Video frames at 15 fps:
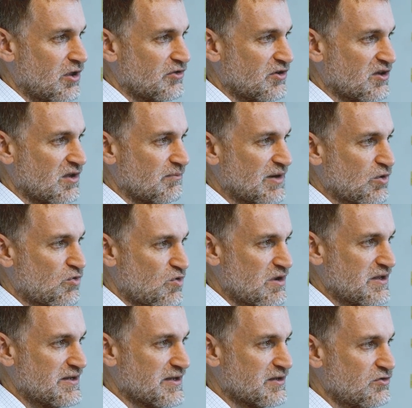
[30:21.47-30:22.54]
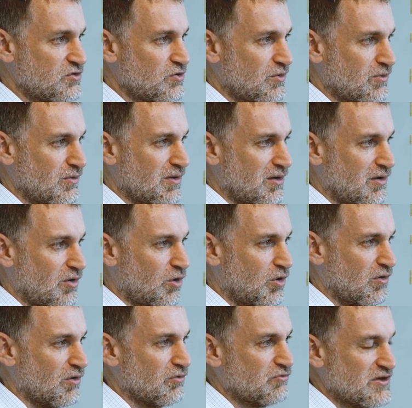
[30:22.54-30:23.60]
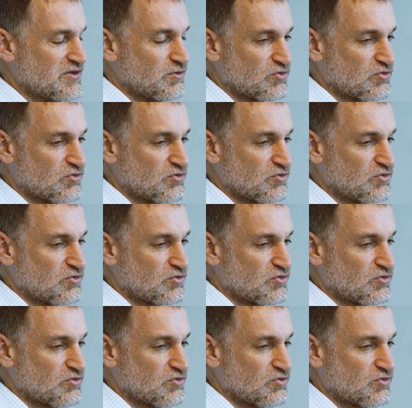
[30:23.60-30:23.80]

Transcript: talking about creating a new regional